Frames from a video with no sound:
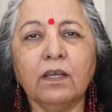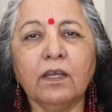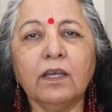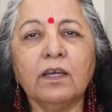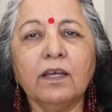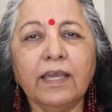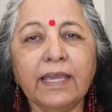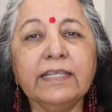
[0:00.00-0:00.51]

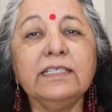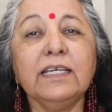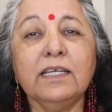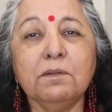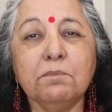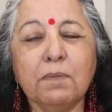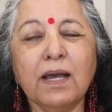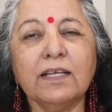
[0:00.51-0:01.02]

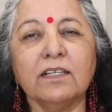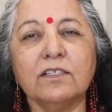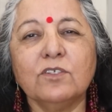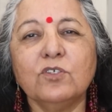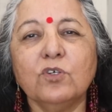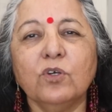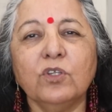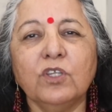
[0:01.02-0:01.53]
18
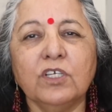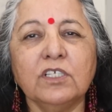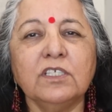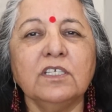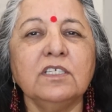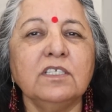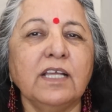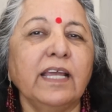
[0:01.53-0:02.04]
months. So
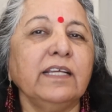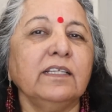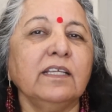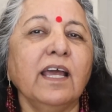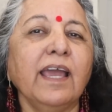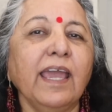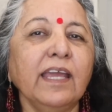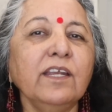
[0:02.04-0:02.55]
this is like
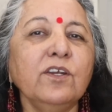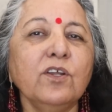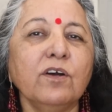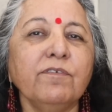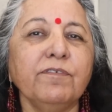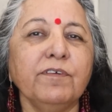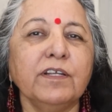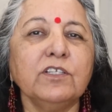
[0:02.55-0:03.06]
the end
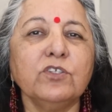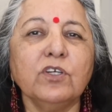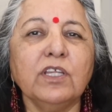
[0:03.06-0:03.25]
of it.